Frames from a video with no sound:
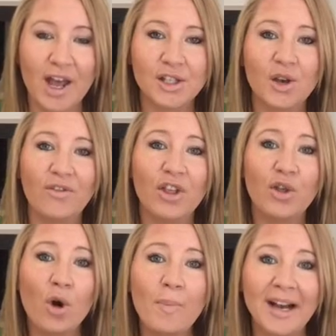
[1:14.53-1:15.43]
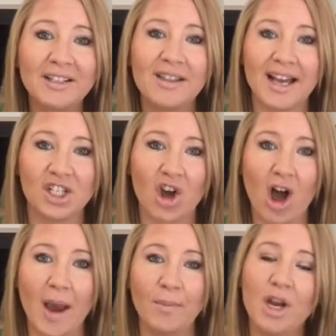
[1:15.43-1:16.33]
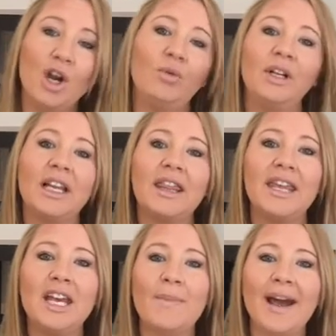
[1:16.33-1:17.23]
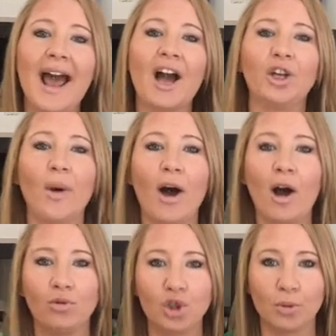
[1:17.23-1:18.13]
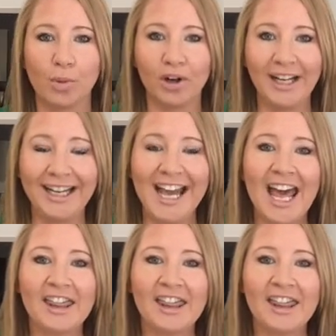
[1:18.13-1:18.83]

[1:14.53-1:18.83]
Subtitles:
So if you thought back to that time, really think about how you held your body,